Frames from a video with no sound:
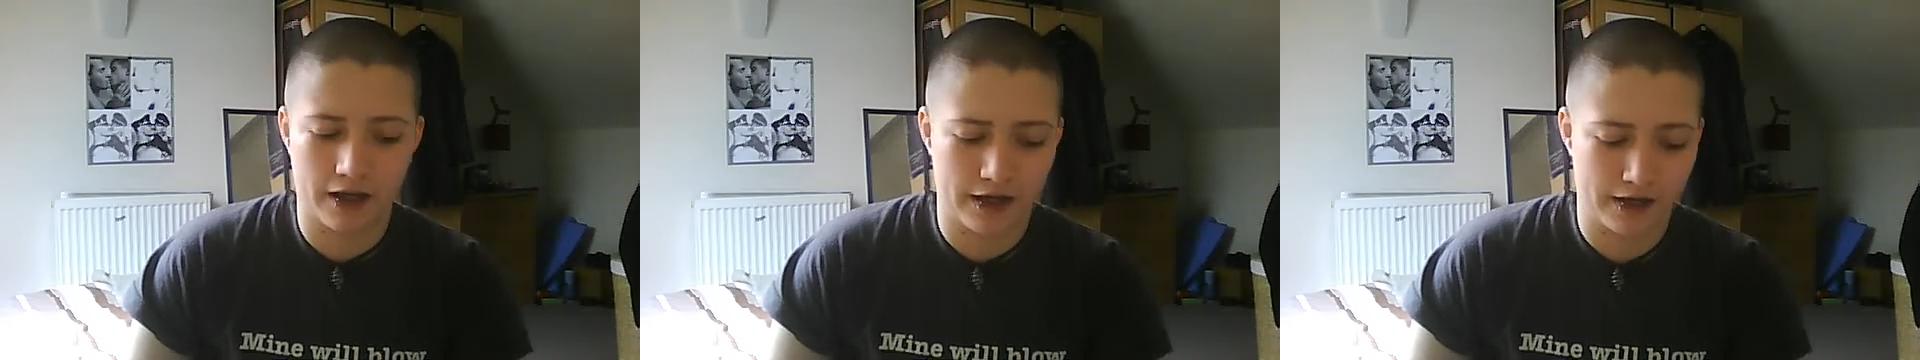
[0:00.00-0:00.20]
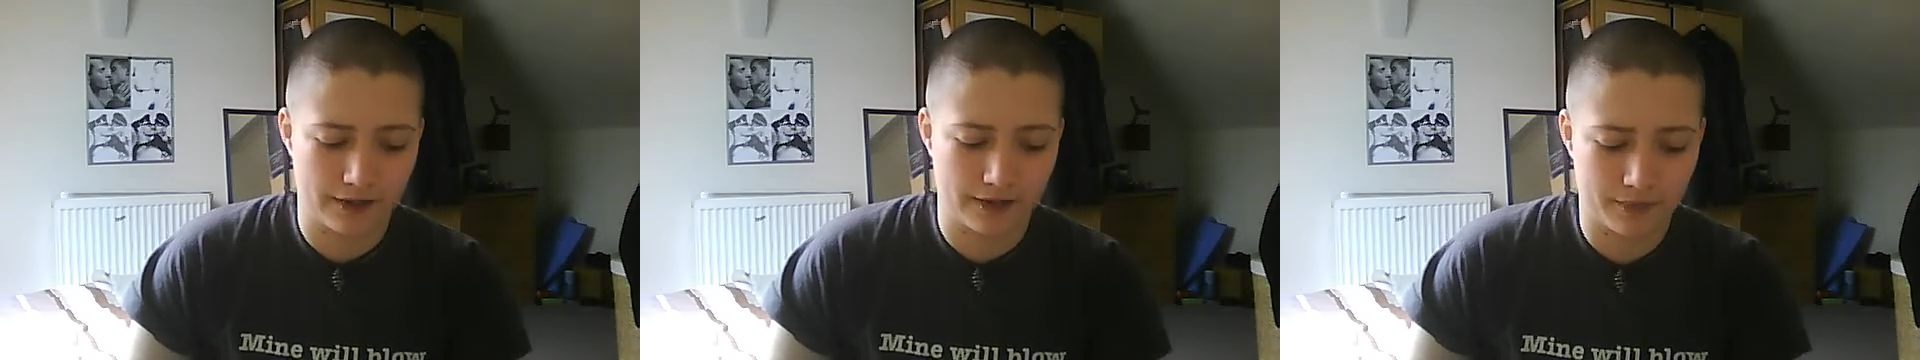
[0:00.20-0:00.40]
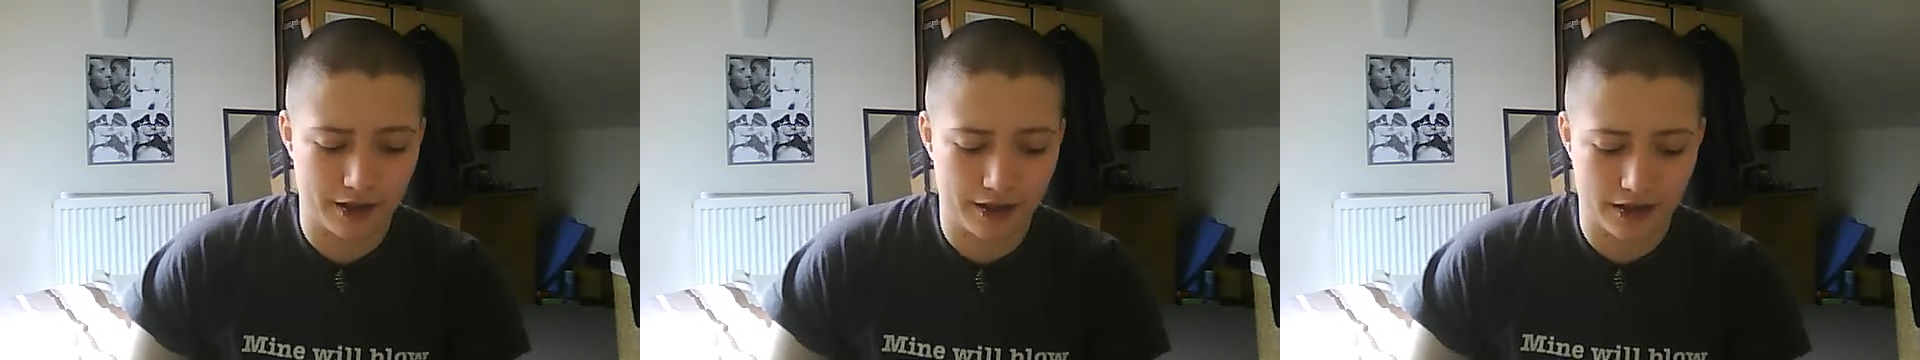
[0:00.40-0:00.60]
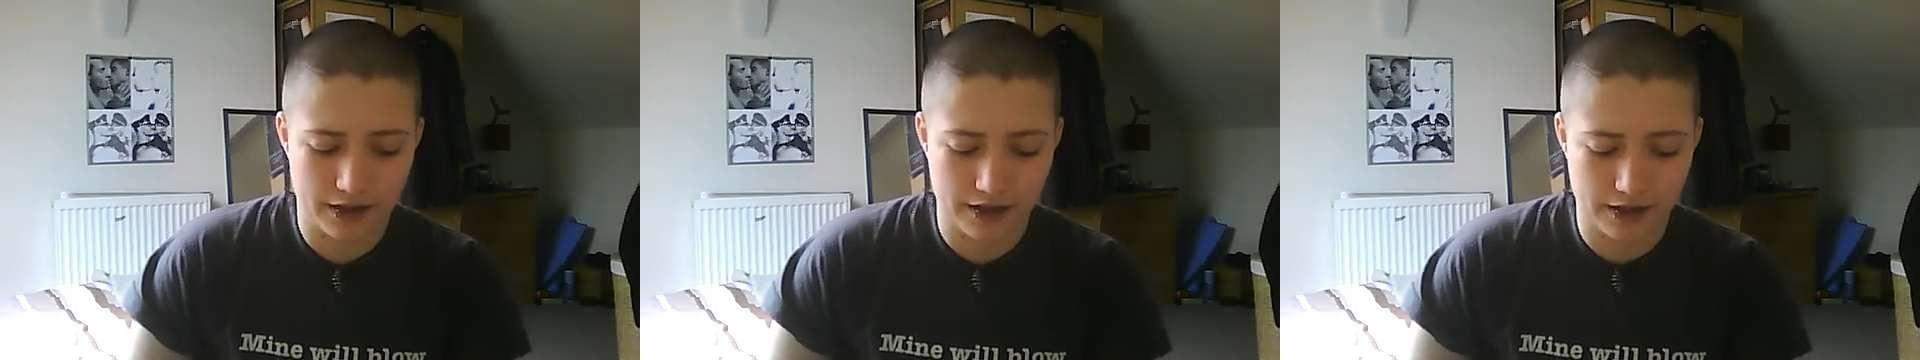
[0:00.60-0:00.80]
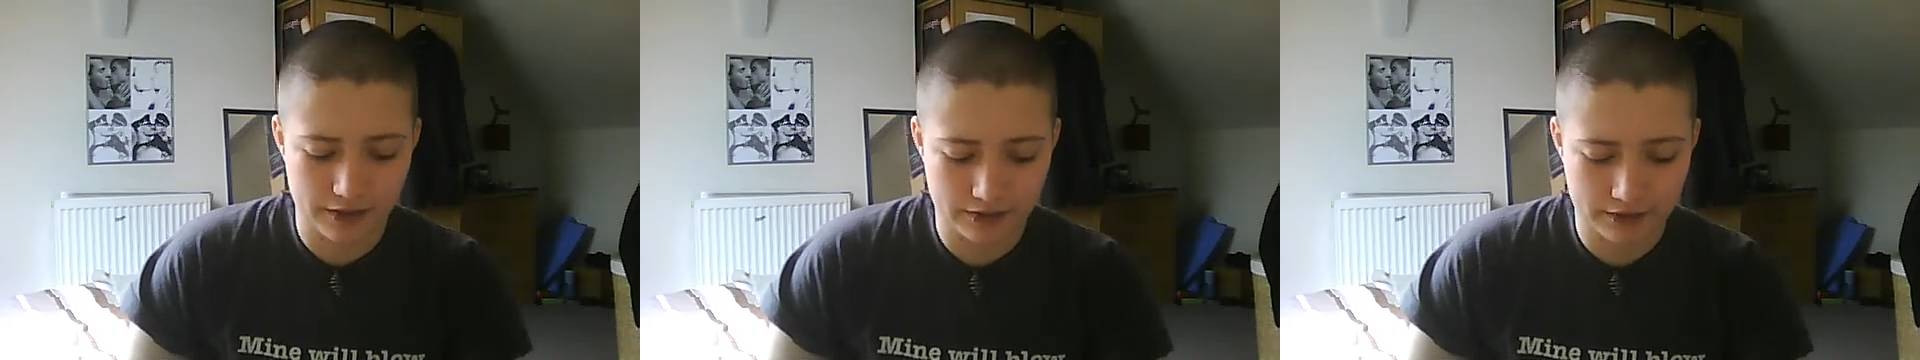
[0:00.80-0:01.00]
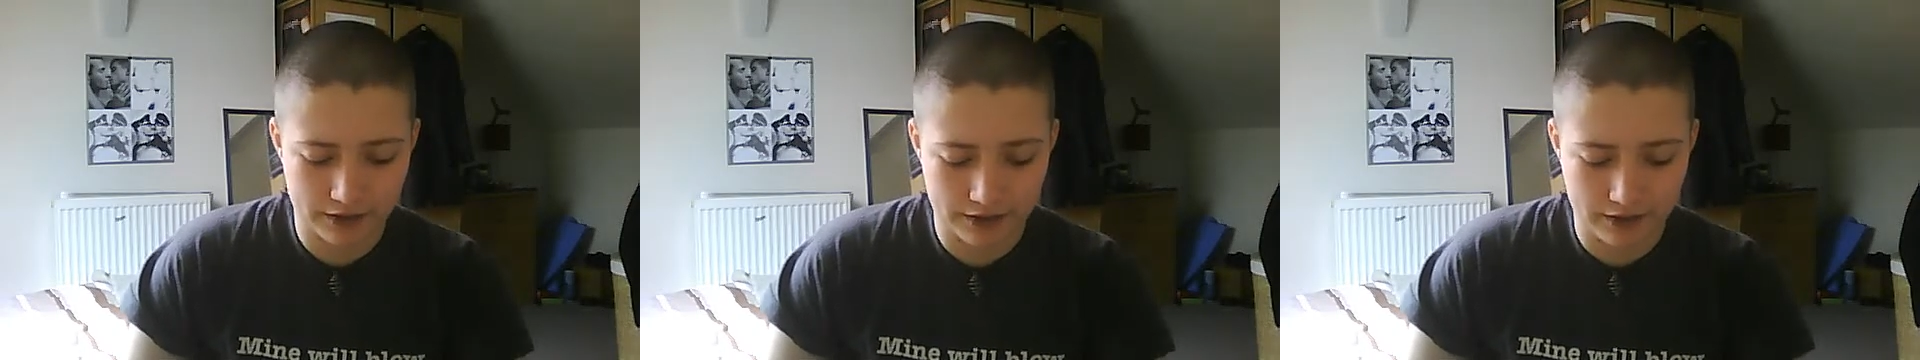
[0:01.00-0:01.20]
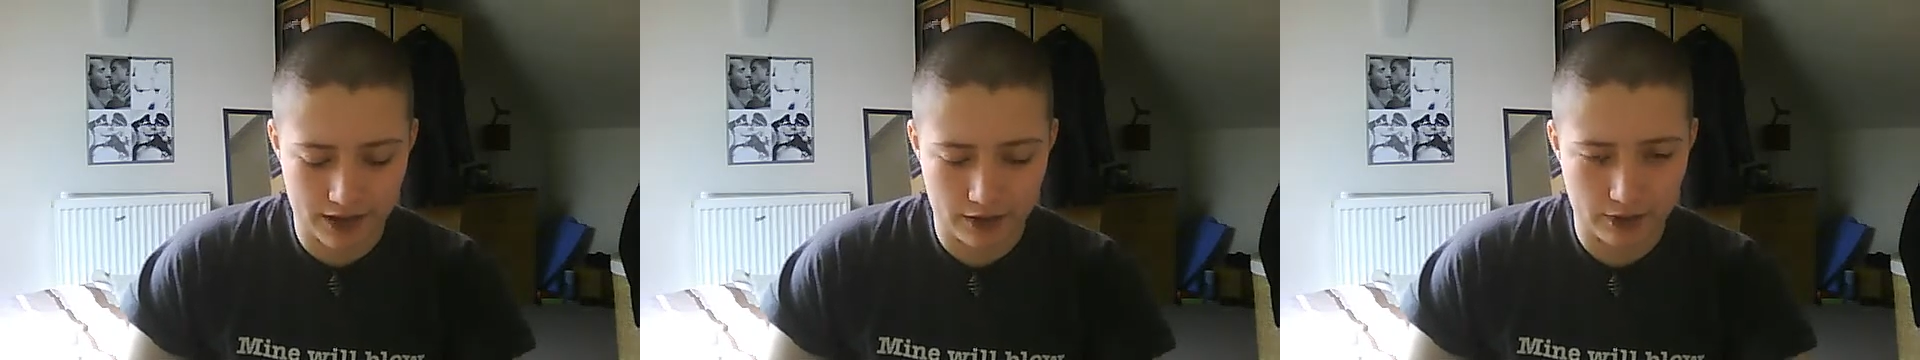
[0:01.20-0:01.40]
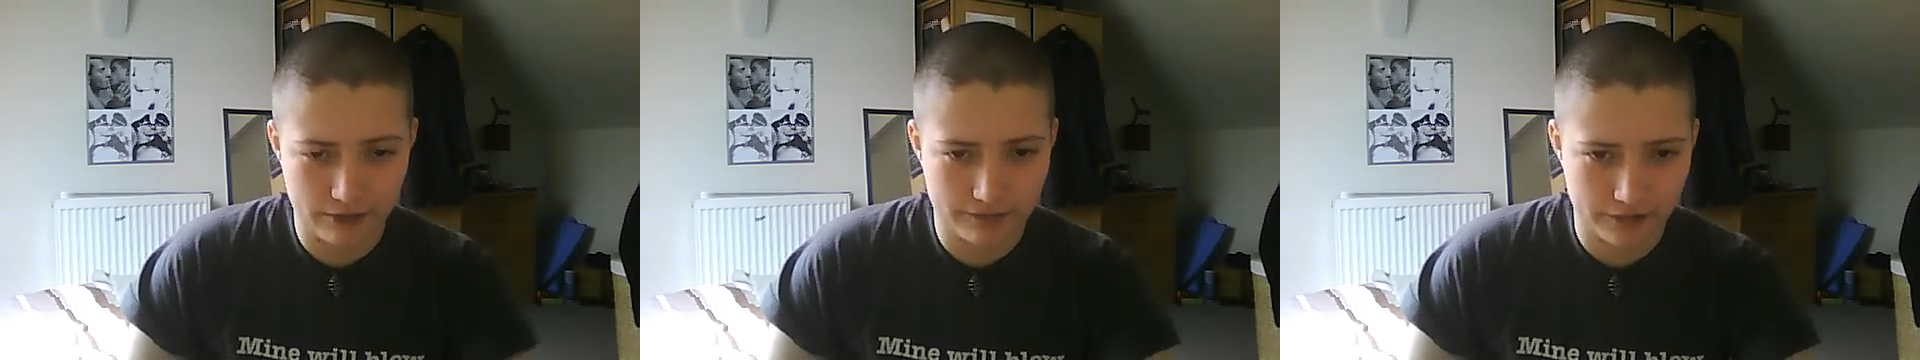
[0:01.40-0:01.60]
and my like
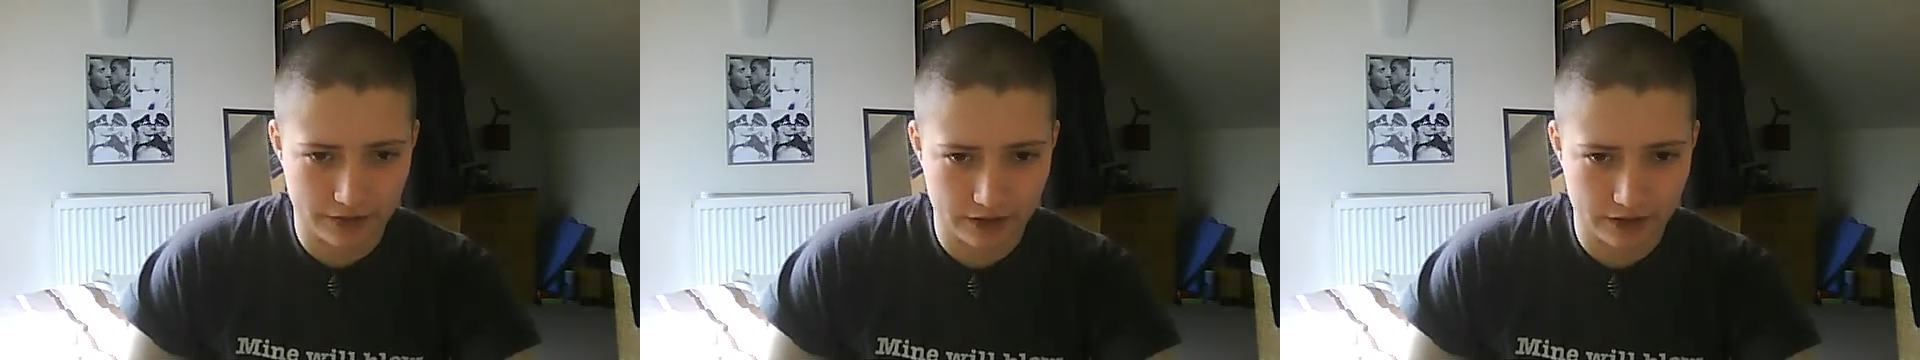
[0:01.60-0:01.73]
how I'm